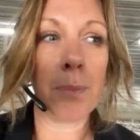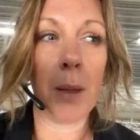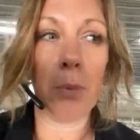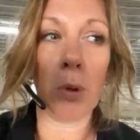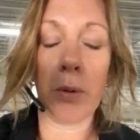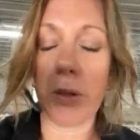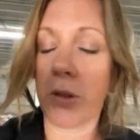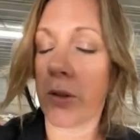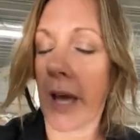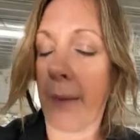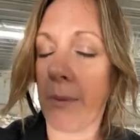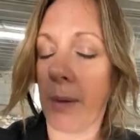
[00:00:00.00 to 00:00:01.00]
people would do
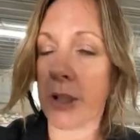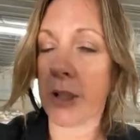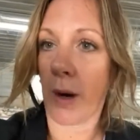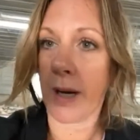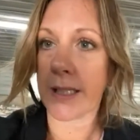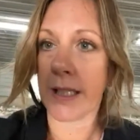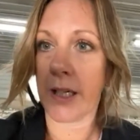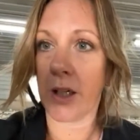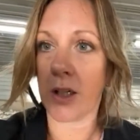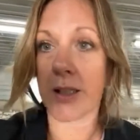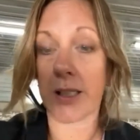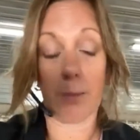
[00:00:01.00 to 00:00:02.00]
that maybe twice a
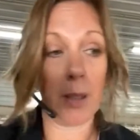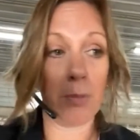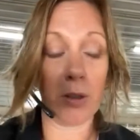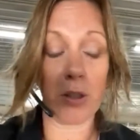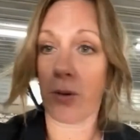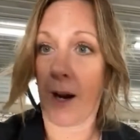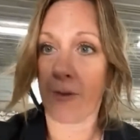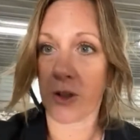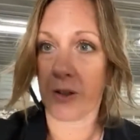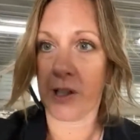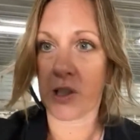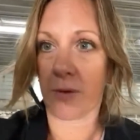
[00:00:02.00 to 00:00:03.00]
year. Some people do it
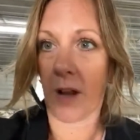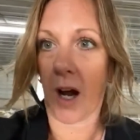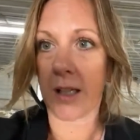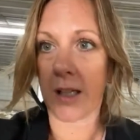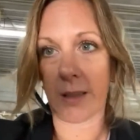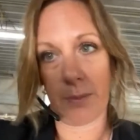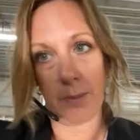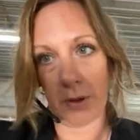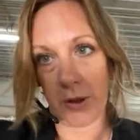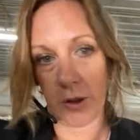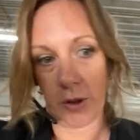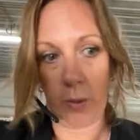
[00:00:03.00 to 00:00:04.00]
after each flock. Some
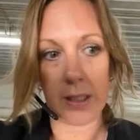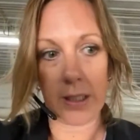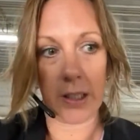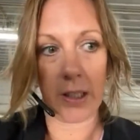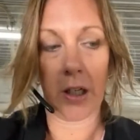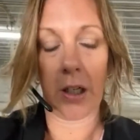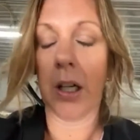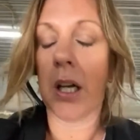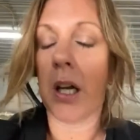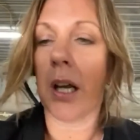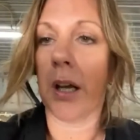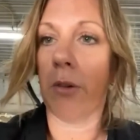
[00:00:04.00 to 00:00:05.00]
people do it once a year.
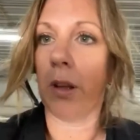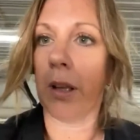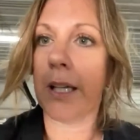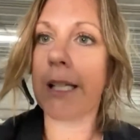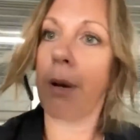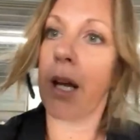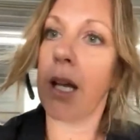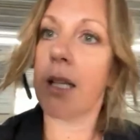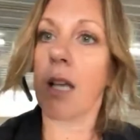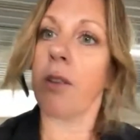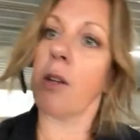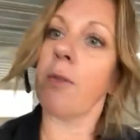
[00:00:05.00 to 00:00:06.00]
It really depends
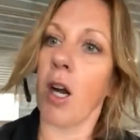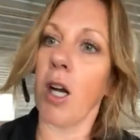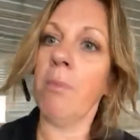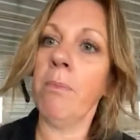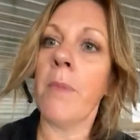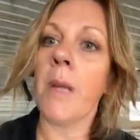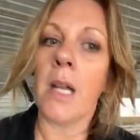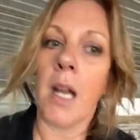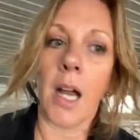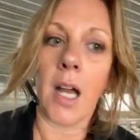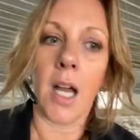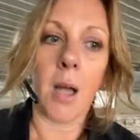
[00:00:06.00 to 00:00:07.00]
on the farm
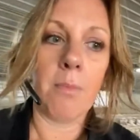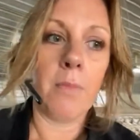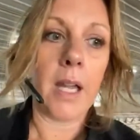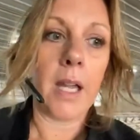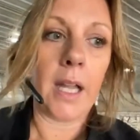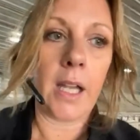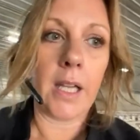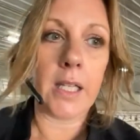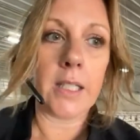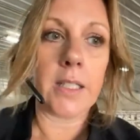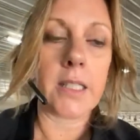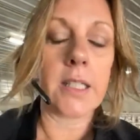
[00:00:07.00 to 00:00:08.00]

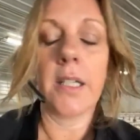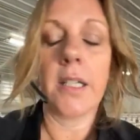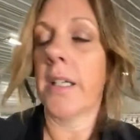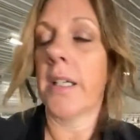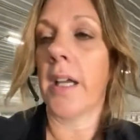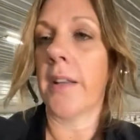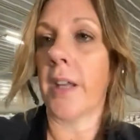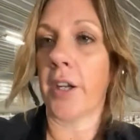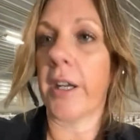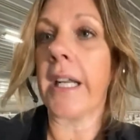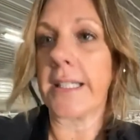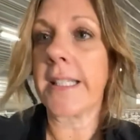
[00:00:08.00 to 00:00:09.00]
and their
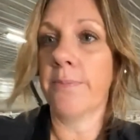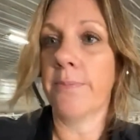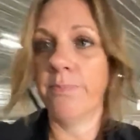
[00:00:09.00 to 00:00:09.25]
needs.